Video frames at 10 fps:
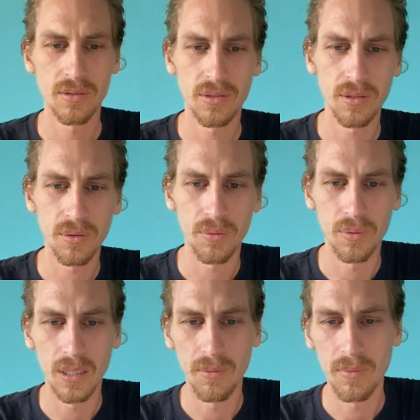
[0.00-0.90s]
to
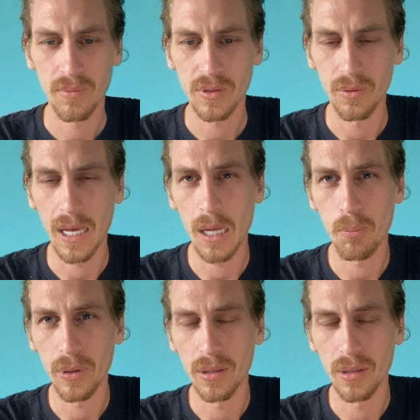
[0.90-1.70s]
happen,